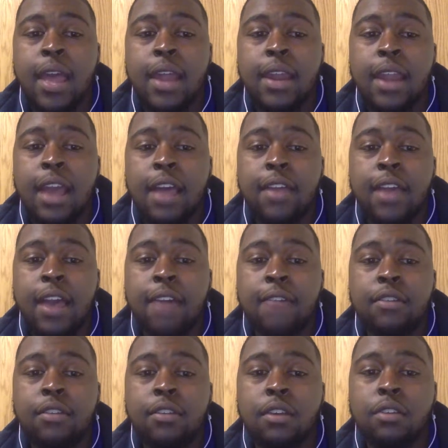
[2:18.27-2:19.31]
Now that I have
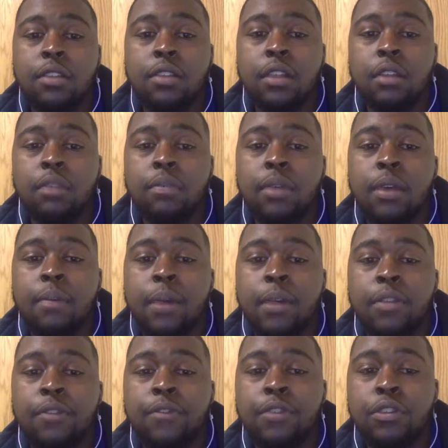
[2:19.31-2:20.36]
discussed a little bit
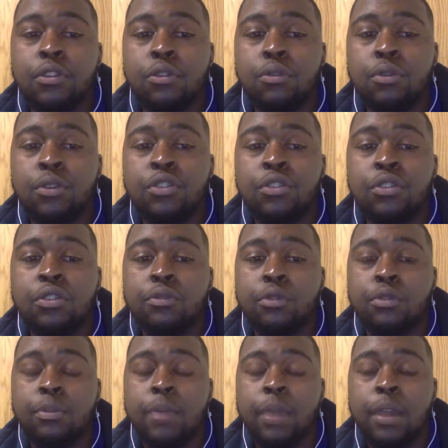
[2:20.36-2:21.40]
about the physical region of
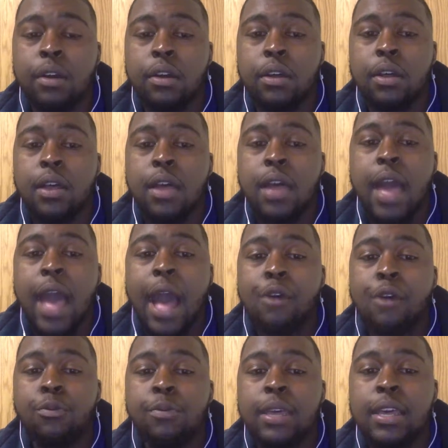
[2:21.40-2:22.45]
North America, I
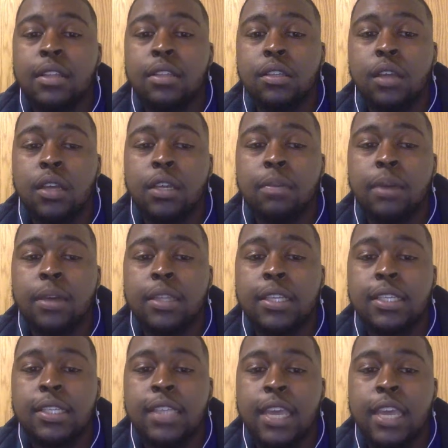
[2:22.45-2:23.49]
will begin talking about the
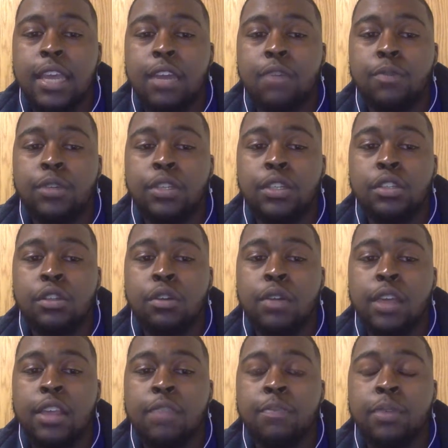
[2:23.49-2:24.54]
second, which is known
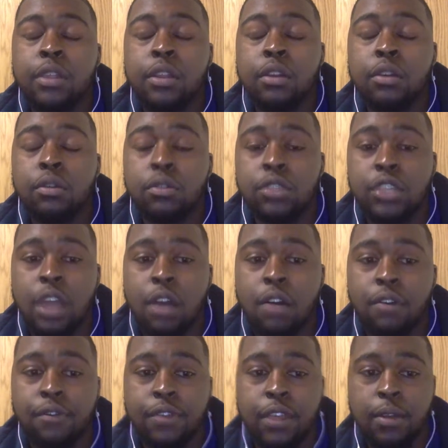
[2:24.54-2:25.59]
as political
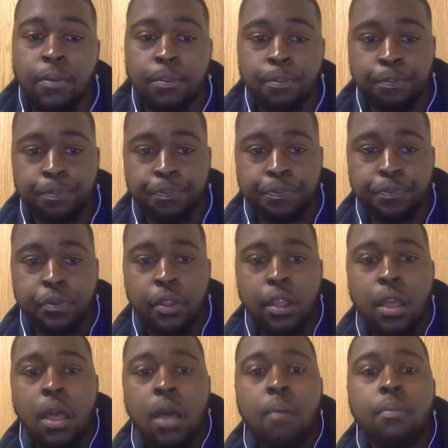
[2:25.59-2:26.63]
geography.
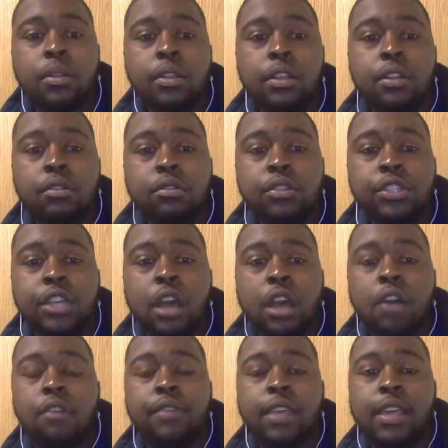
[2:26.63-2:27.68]
Political
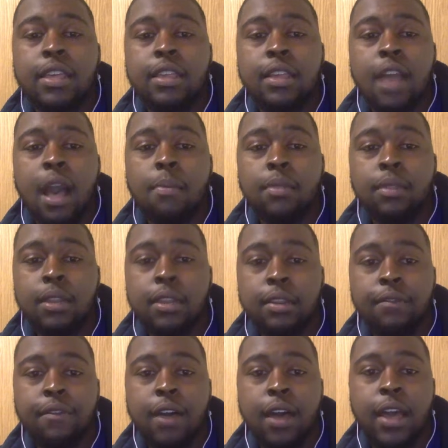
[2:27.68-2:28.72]
geography is commonly
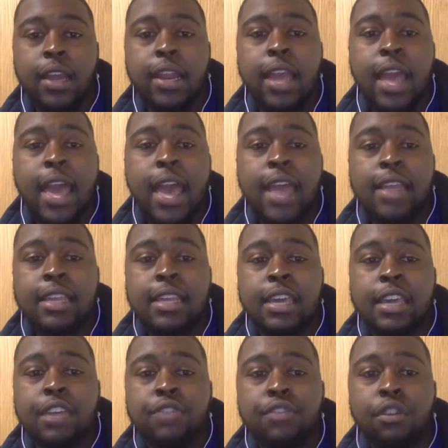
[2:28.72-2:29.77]
defined as the
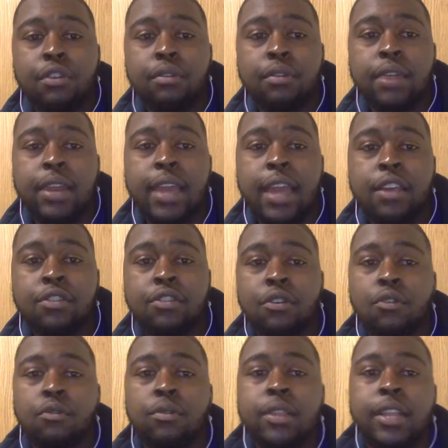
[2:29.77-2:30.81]
internal and
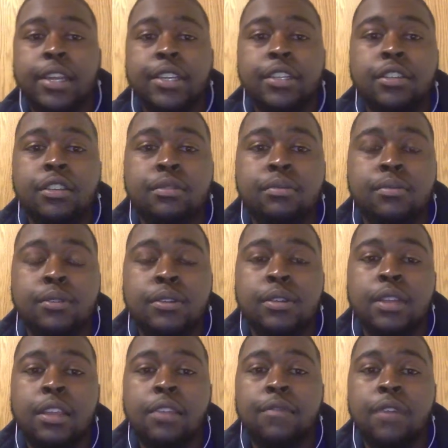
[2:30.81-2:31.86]
external relationships
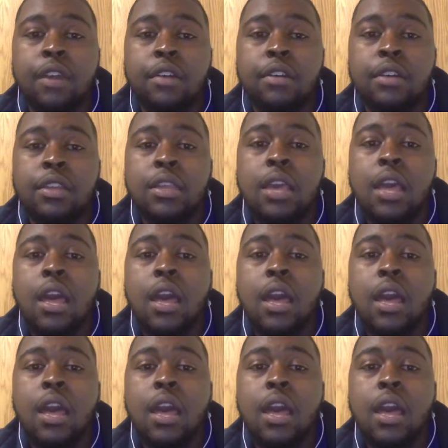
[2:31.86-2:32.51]
between its various